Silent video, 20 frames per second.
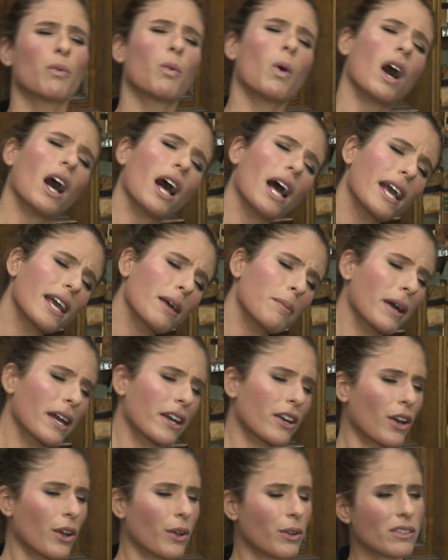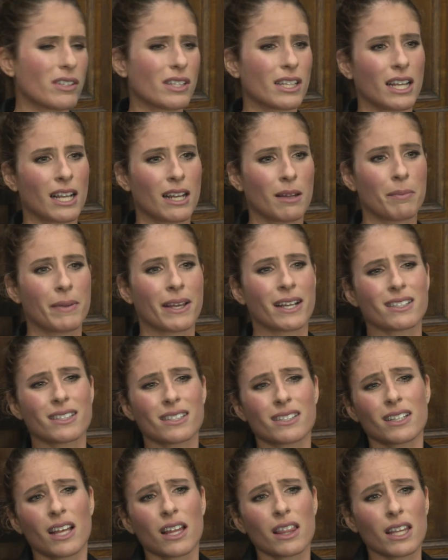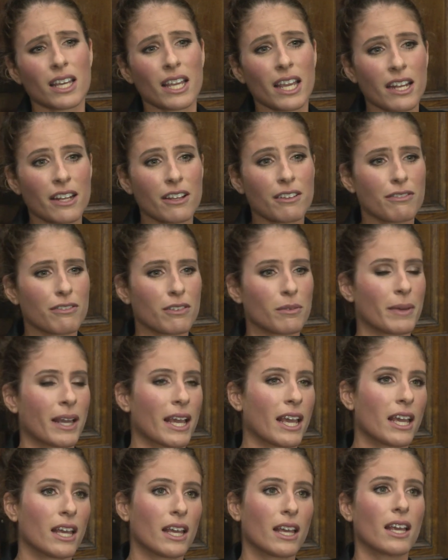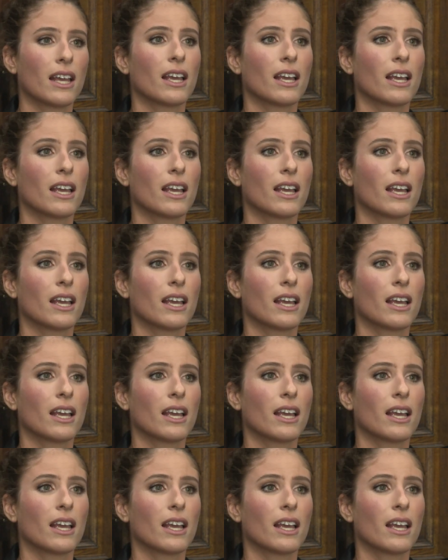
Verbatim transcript: Why am I going to the Olympics? There's nothing in it for me.